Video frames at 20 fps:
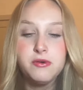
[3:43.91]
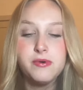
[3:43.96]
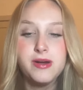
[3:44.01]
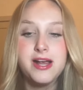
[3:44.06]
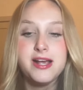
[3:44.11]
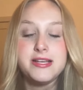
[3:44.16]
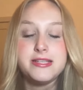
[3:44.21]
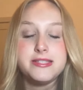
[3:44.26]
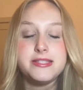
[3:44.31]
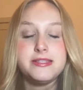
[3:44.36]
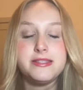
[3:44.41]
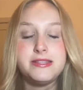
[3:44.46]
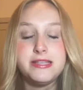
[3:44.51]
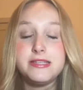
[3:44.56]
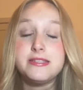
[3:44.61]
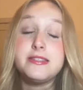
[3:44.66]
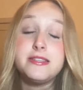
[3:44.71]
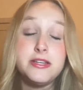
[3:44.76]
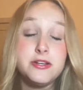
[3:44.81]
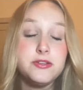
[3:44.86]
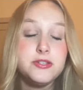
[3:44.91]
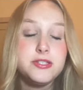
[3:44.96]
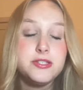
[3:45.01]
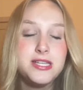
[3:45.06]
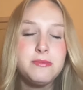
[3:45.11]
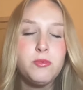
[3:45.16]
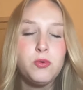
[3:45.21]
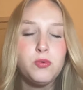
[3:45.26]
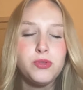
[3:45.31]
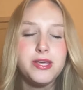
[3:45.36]
whereas this year's
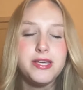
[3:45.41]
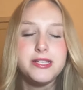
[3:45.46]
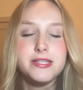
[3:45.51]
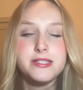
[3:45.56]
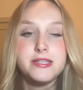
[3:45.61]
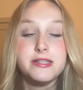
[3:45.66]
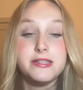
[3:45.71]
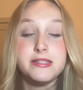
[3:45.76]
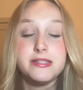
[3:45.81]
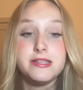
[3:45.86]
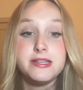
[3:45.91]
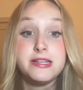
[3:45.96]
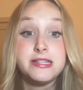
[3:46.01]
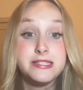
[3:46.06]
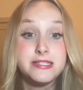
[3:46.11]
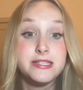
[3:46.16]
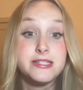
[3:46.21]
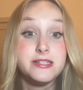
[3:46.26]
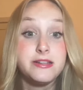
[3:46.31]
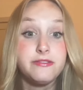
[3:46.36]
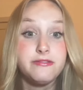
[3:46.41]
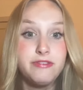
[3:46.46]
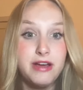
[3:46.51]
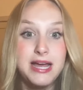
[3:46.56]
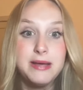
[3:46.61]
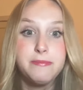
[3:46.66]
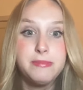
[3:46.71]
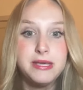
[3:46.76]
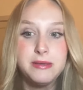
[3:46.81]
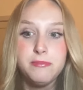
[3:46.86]
team only consists of
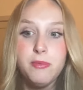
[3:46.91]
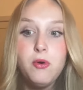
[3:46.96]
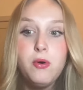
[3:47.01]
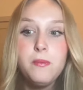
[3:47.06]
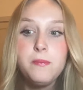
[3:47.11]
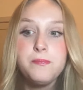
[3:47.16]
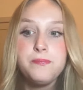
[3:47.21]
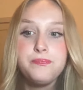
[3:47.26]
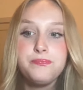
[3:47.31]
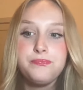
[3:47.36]
5 people.